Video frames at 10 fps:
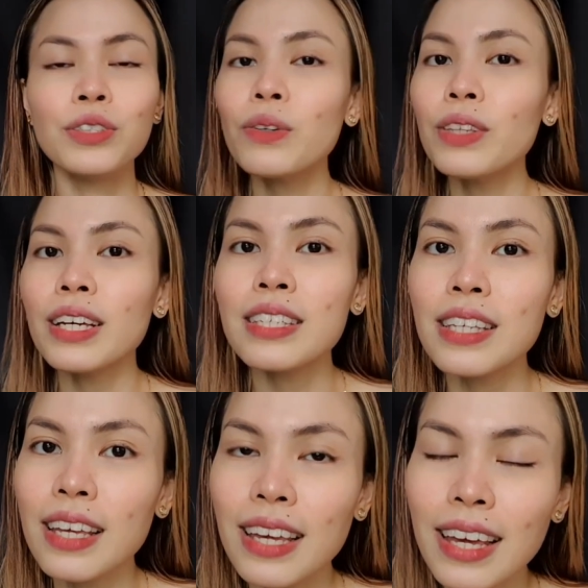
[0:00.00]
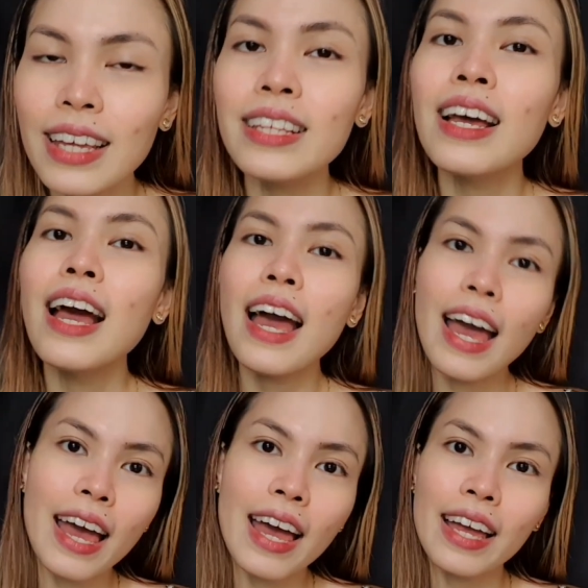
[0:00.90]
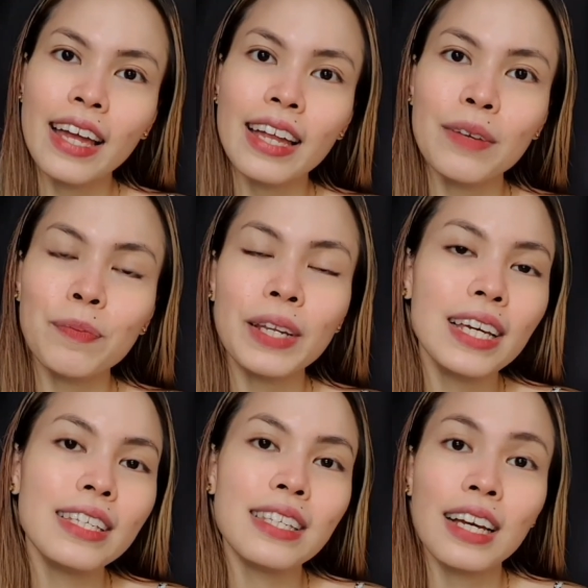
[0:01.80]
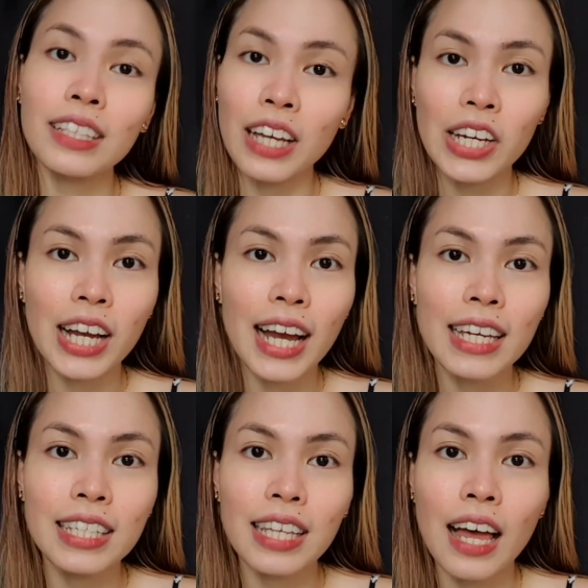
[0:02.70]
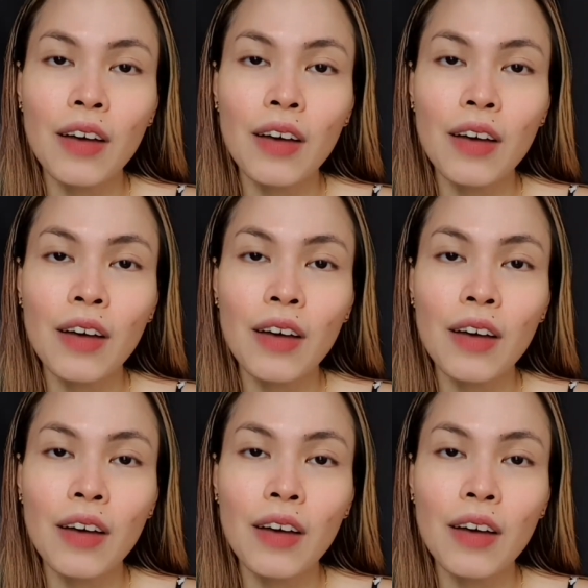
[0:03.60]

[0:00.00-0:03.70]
So that's it and please ingat kayo guys.